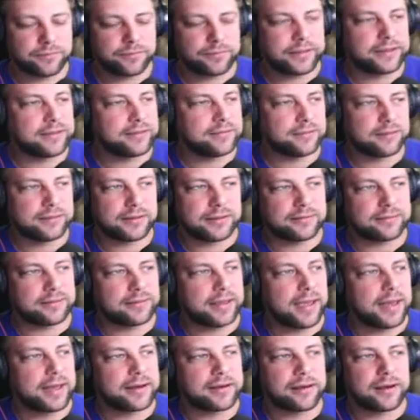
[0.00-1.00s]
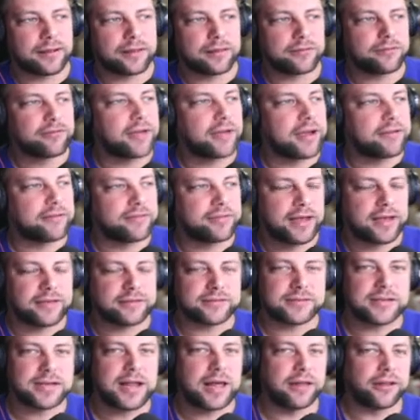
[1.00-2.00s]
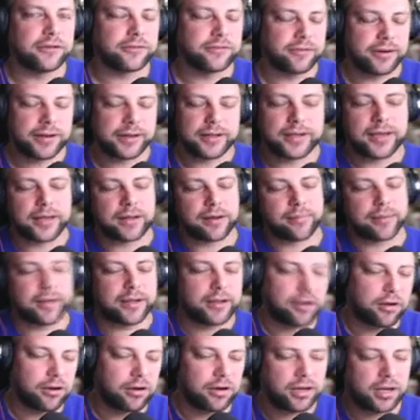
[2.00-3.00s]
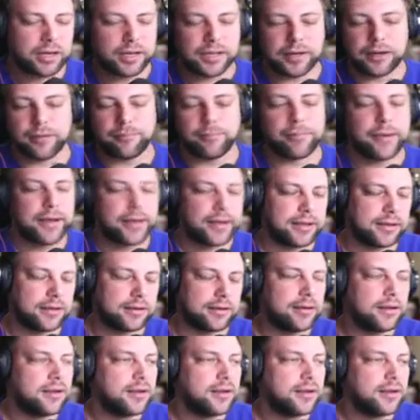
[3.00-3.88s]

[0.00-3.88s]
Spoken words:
Let's add another $5,000, right? I got to buy caulk, and I'm buying